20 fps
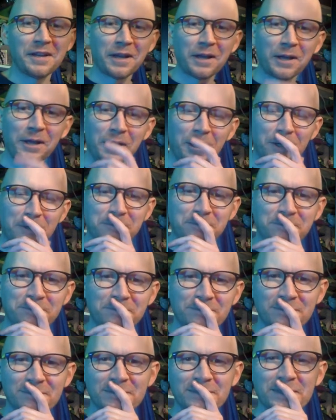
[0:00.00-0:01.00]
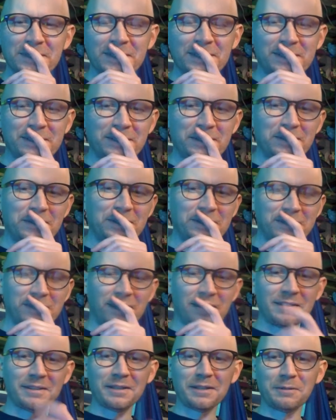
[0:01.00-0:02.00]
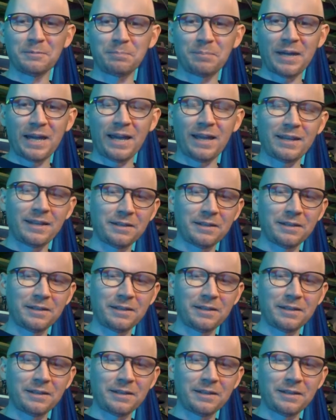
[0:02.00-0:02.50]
Well, he's always on a little pad.